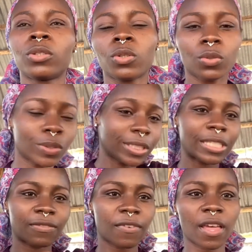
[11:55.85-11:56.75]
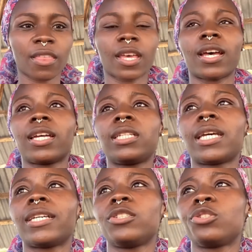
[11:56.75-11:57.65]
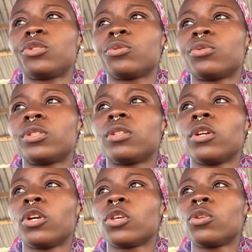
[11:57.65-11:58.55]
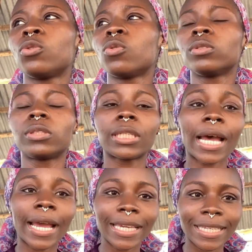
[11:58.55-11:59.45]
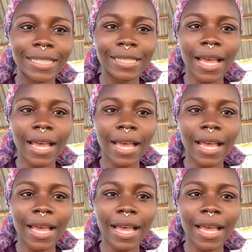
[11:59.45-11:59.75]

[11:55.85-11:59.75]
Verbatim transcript: told his father that he should, you know, tie his